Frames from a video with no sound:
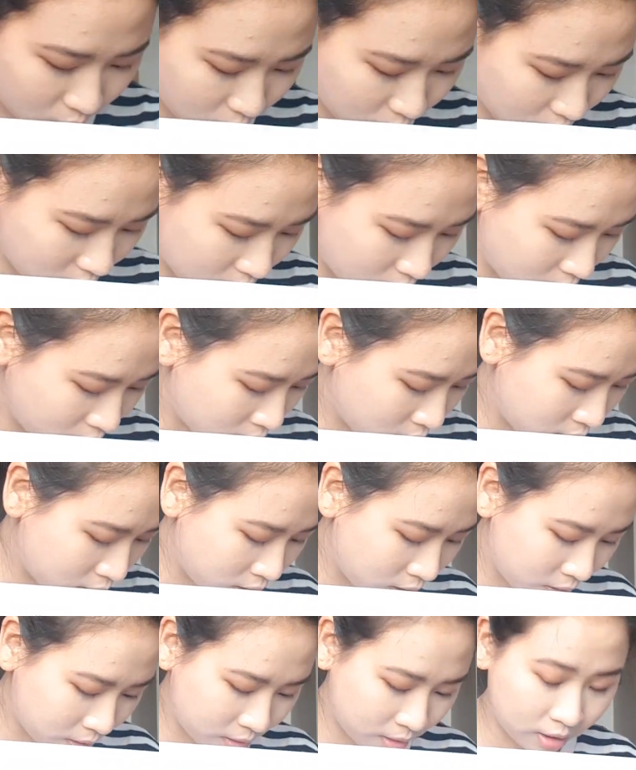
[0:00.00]
Okay,
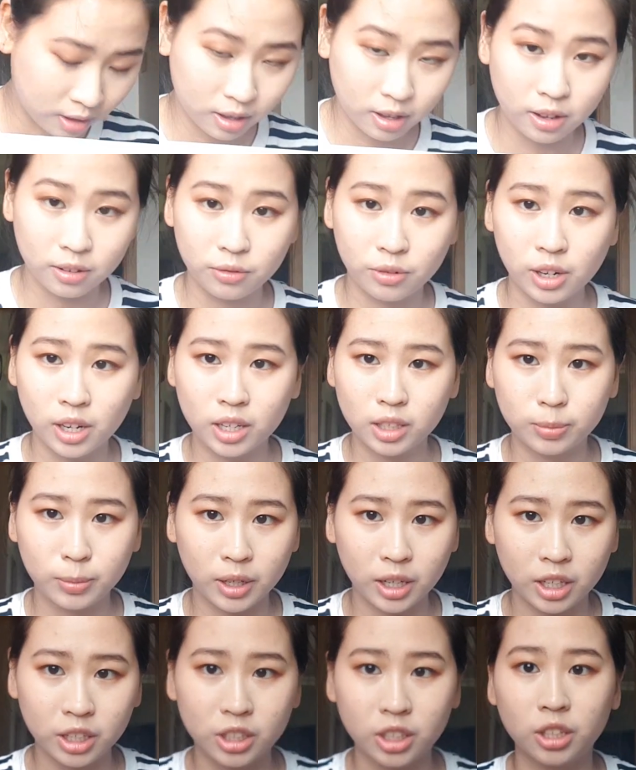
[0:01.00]
I realized my
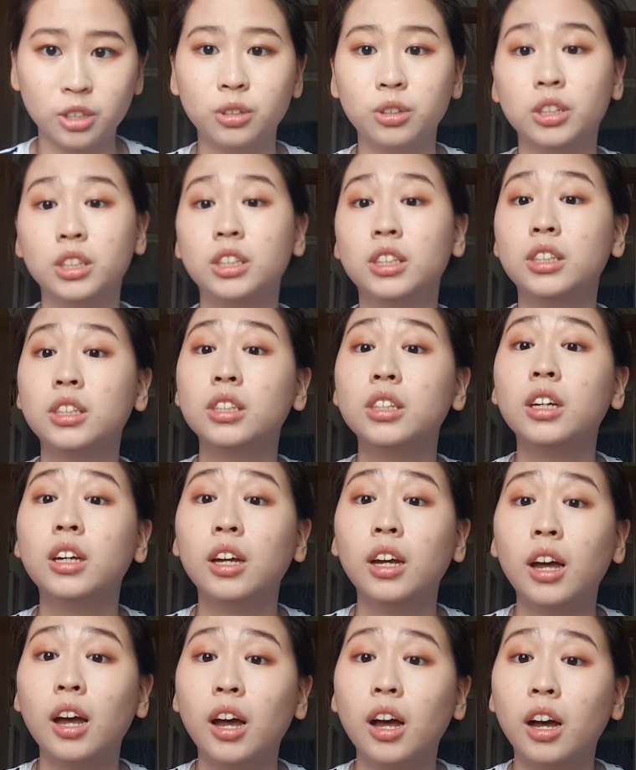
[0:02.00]
eyeshadow is
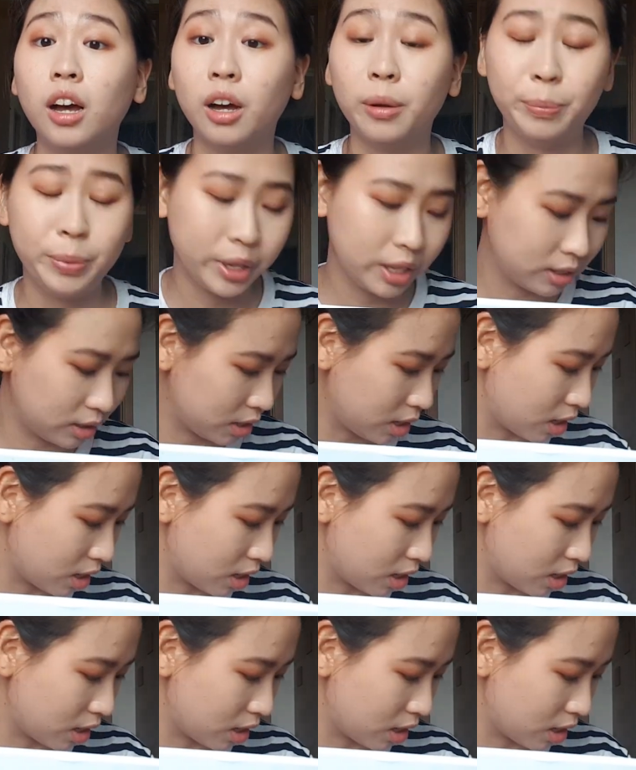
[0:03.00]
a bit